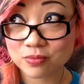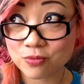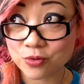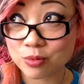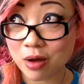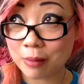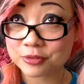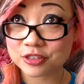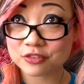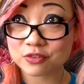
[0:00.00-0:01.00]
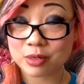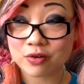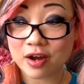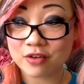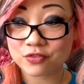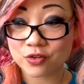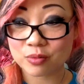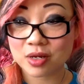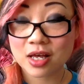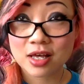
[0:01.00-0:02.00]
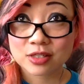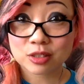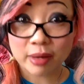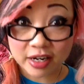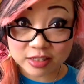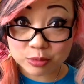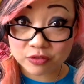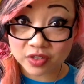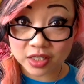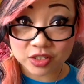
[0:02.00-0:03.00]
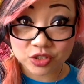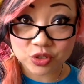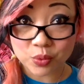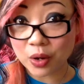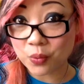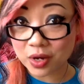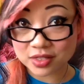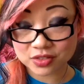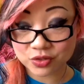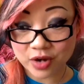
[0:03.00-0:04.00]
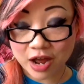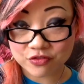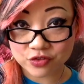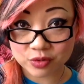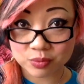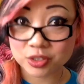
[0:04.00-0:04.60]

room option for my craft room. So Amanda's moving into what was the craft room,